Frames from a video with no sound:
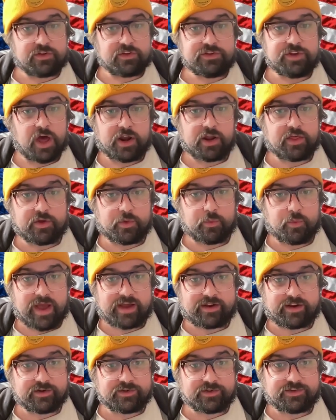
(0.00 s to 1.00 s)
None of the
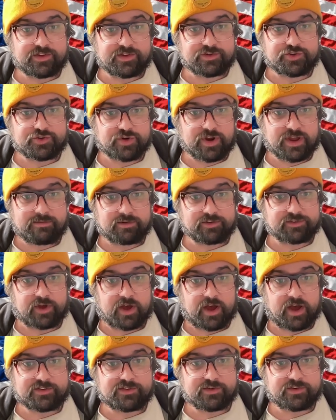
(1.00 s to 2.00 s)
records that Shrable
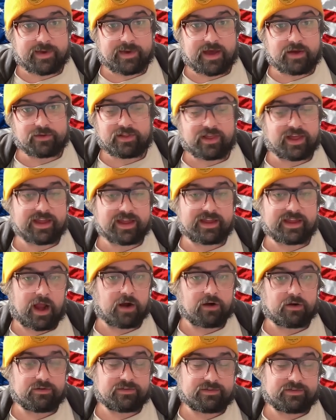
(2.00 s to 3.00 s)
talks about, like,
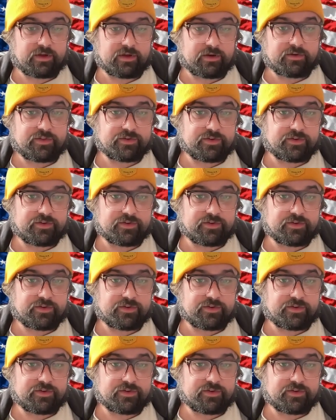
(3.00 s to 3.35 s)
are there.